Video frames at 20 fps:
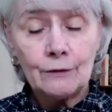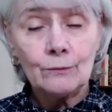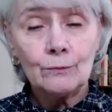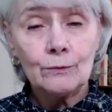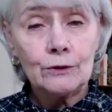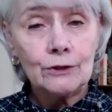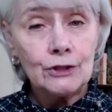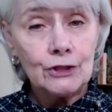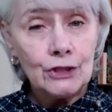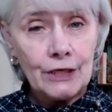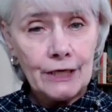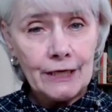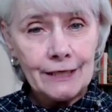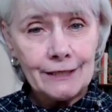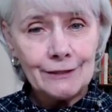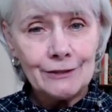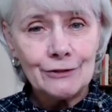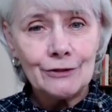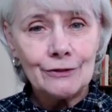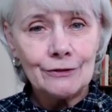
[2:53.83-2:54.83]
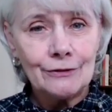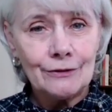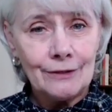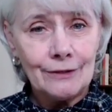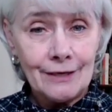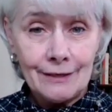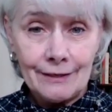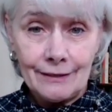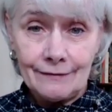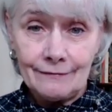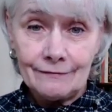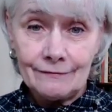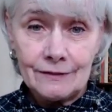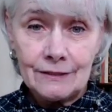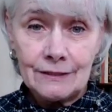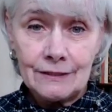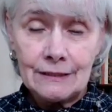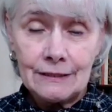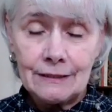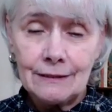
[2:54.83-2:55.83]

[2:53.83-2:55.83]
will change their lives.